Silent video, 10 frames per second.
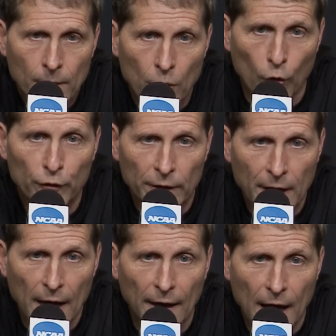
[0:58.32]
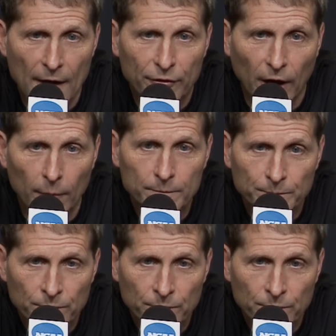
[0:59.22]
Hopefully not at halftime.